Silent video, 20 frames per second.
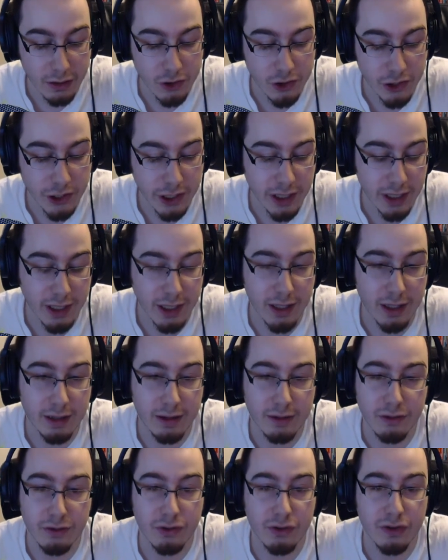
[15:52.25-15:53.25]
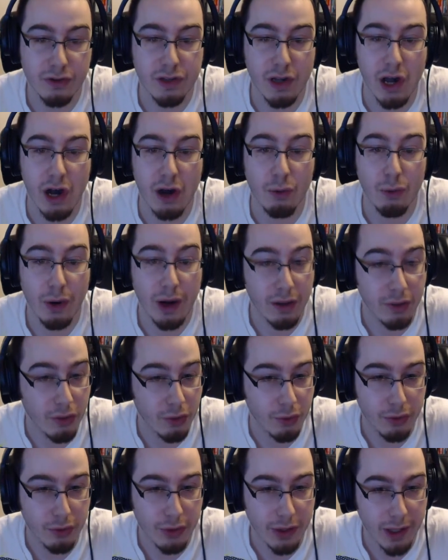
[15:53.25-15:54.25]
She saw right
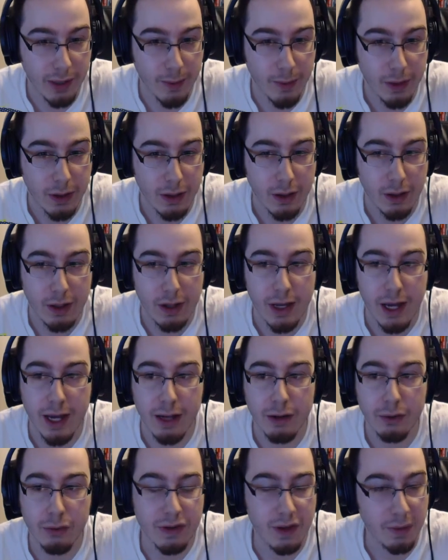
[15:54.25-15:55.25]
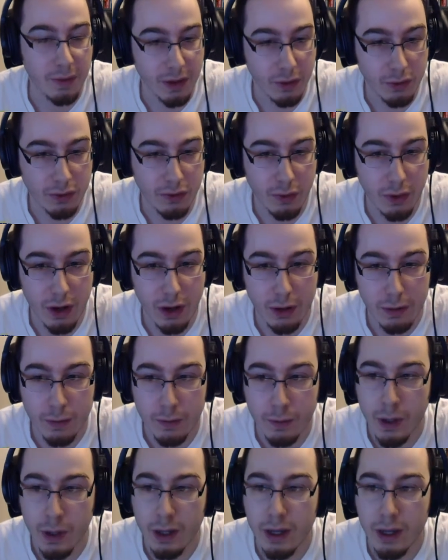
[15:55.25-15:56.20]
through him and knew something was wrong.